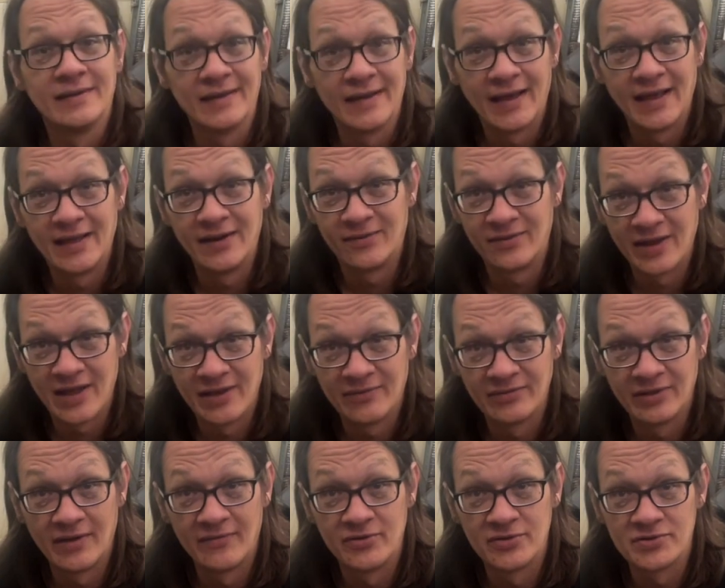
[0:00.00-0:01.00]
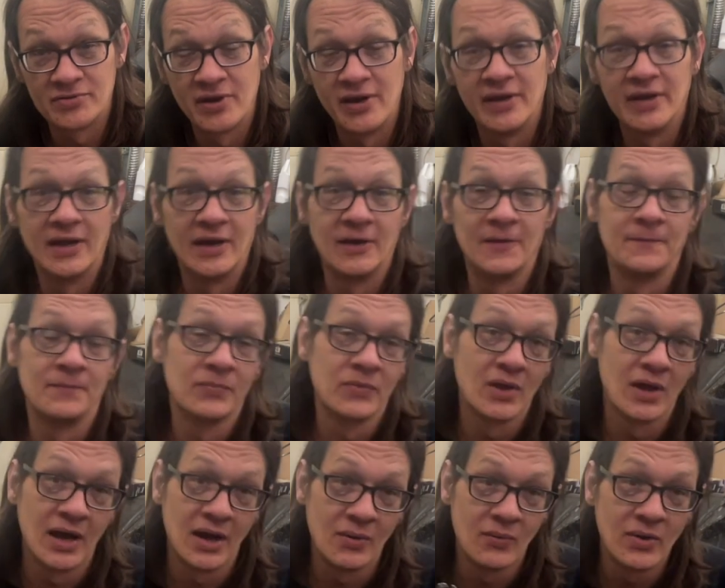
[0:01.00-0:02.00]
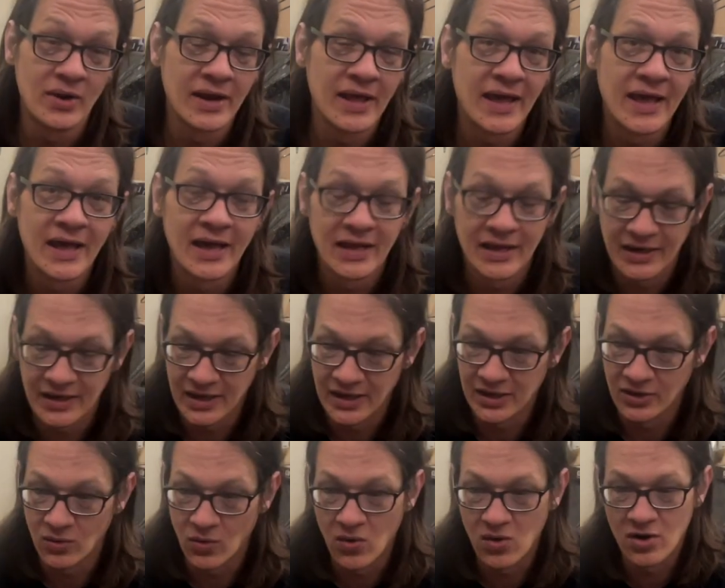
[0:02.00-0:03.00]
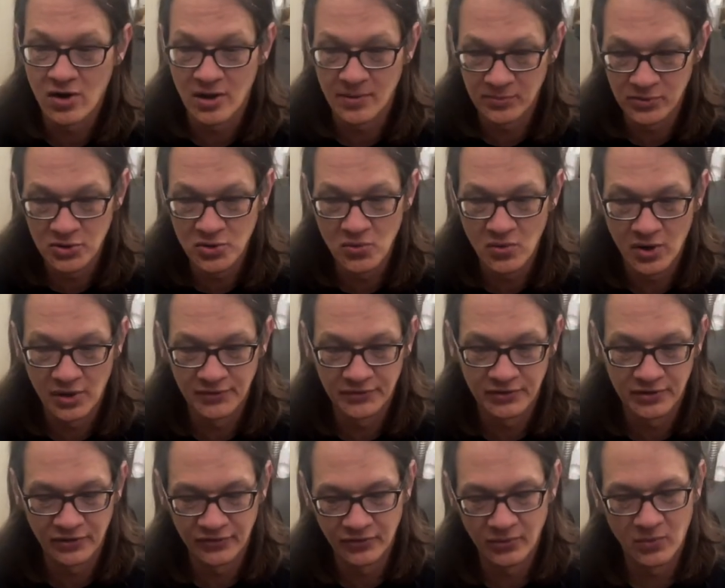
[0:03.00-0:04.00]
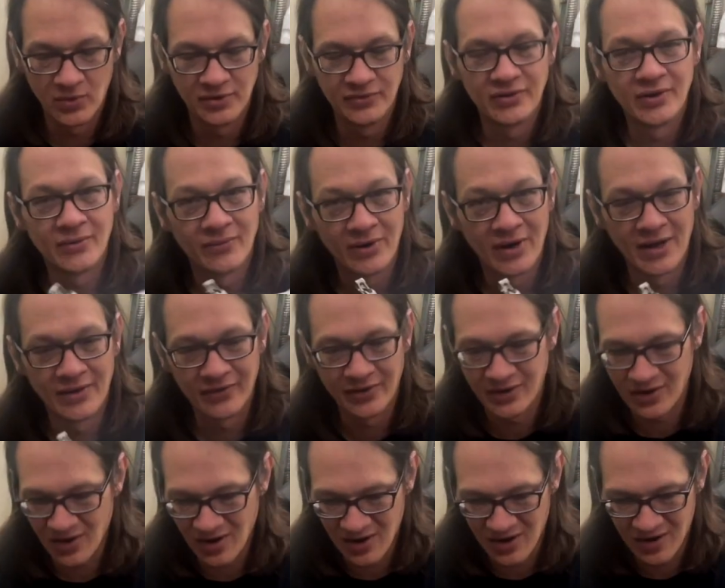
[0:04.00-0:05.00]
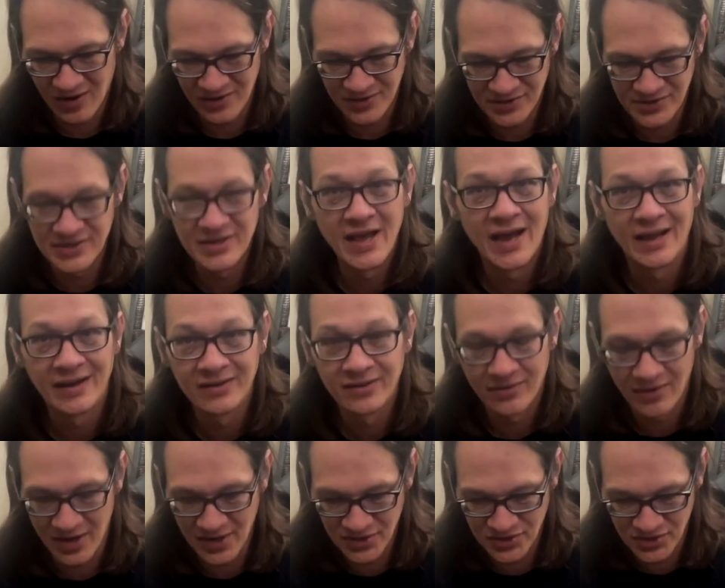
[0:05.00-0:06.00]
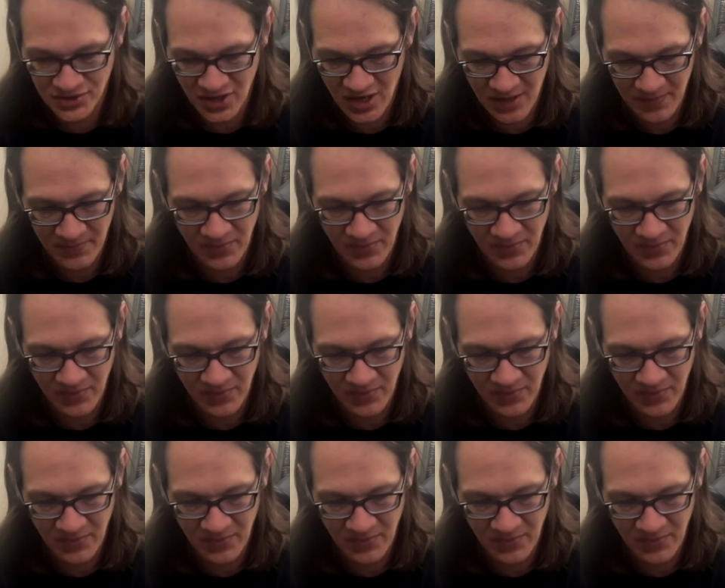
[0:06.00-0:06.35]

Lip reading: I don't have levers right now. I went ahead and ordered up new ones because the ones that were on the car are just not in great shape.